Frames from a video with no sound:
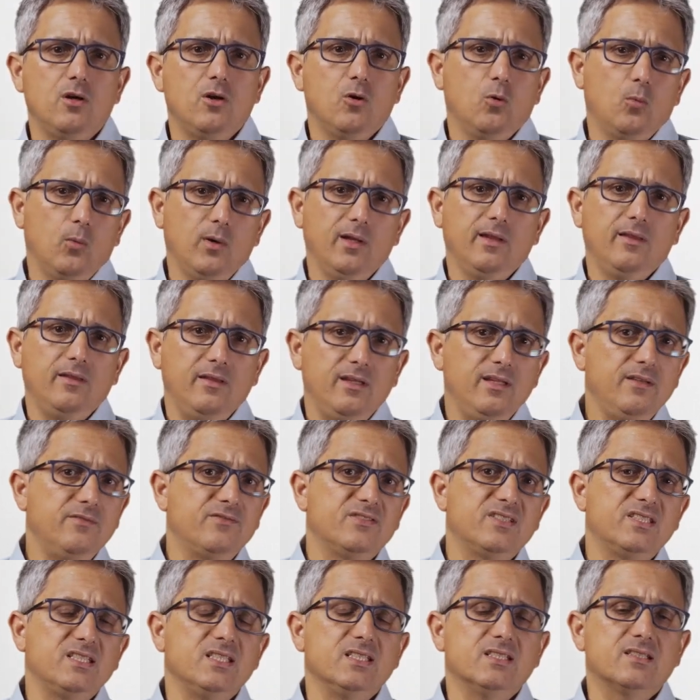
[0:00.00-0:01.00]
we'll
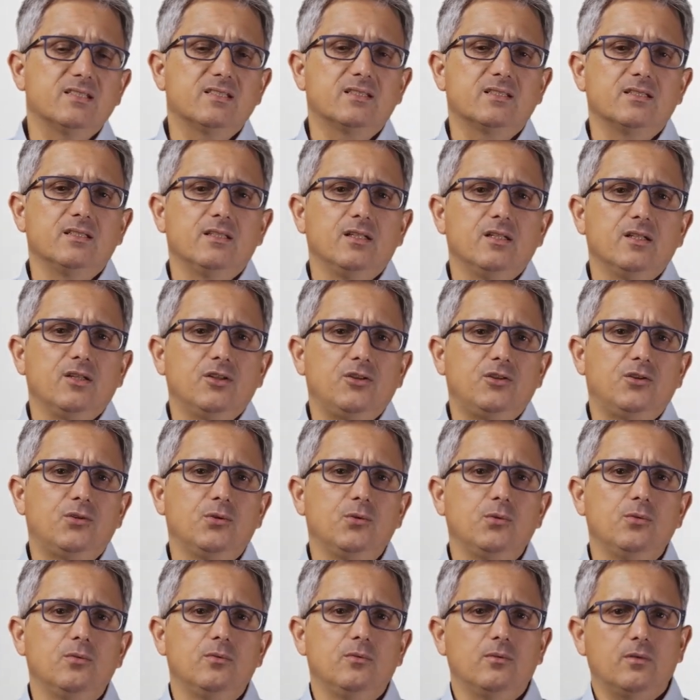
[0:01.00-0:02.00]
leave this
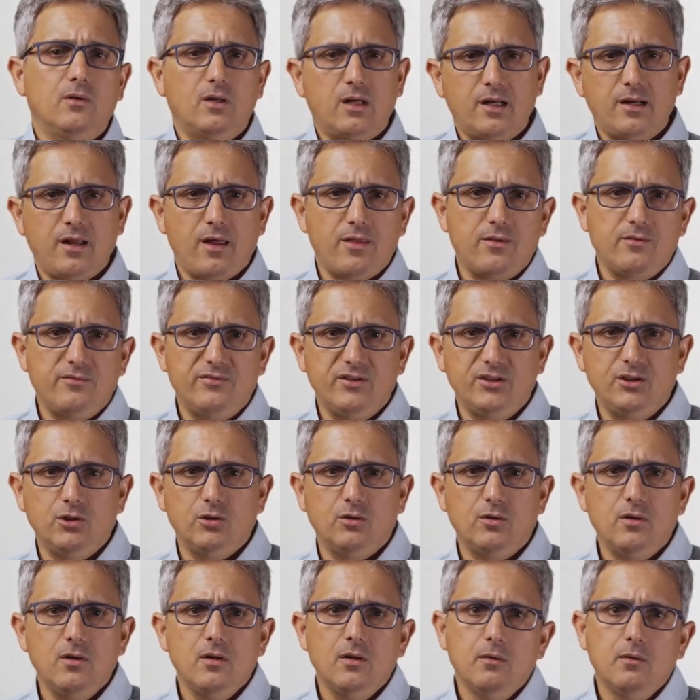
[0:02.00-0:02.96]
to another video.